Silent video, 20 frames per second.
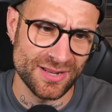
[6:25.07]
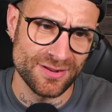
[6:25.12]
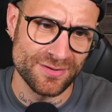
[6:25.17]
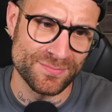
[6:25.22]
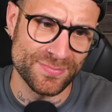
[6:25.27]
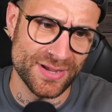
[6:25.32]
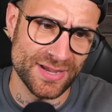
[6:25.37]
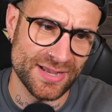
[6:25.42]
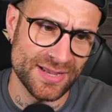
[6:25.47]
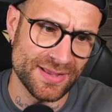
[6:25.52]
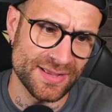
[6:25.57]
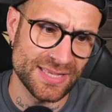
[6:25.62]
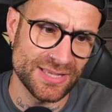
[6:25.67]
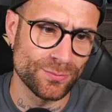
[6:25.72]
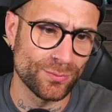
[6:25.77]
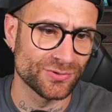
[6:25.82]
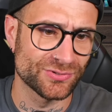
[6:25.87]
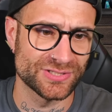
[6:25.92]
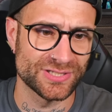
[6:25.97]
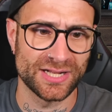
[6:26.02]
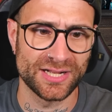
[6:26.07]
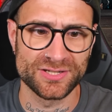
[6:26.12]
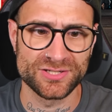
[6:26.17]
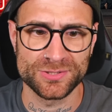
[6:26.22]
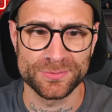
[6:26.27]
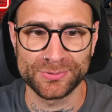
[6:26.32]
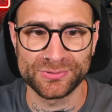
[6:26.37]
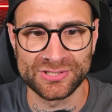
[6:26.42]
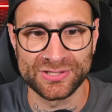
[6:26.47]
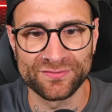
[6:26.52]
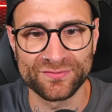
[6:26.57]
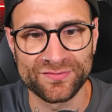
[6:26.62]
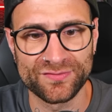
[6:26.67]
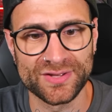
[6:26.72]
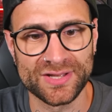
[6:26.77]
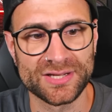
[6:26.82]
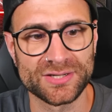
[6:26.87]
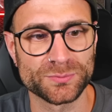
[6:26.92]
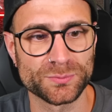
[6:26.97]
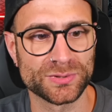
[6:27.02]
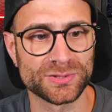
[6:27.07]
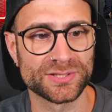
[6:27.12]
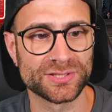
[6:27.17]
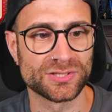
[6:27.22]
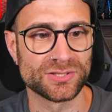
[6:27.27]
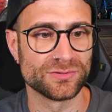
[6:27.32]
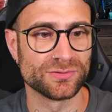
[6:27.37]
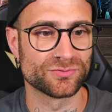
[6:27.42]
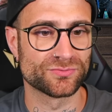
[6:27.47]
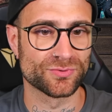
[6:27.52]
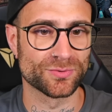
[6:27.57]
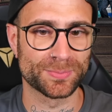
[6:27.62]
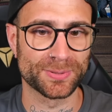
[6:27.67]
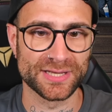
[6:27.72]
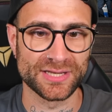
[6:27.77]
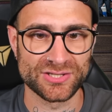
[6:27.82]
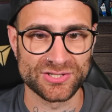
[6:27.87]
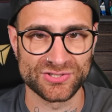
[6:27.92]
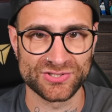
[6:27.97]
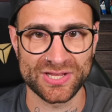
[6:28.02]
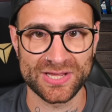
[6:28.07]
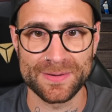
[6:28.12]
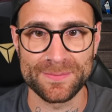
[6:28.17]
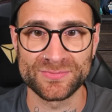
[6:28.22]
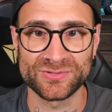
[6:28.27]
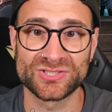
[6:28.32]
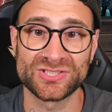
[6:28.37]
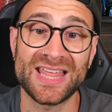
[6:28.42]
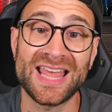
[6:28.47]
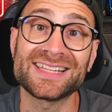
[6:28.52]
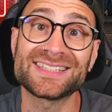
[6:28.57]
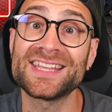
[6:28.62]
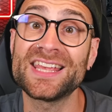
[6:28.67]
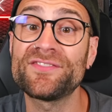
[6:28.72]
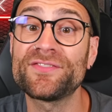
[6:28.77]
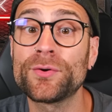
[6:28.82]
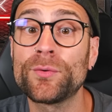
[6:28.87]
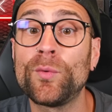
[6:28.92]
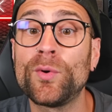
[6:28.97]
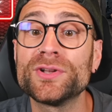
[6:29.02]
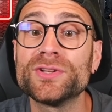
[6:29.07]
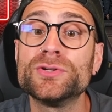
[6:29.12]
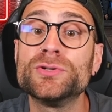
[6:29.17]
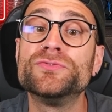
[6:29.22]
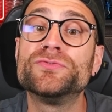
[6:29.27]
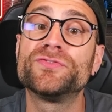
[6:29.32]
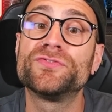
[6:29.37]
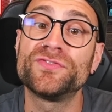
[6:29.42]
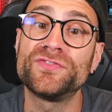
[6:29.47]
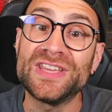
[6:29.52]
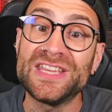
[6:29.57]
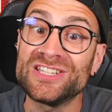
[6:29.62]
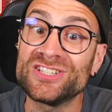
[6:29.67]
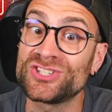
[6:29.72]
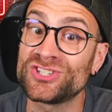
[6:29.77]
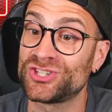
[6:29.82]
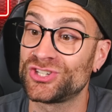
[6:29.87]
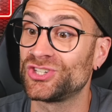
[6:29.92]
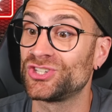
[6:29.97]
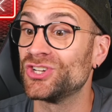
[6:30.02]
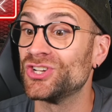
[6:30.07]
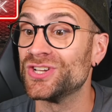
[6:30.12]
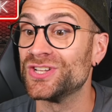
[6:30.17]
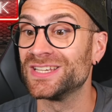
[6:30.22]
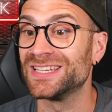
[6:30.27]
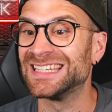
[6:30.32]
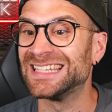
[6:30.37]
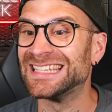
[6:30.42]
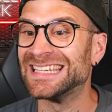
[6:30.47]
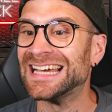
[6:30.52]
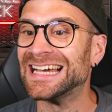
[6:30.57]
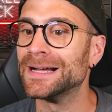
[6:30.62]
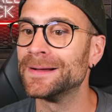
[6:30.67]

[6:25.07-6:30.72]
But he wasn't 100% fit and Will Hughes replaces him. So that's everyone who featured.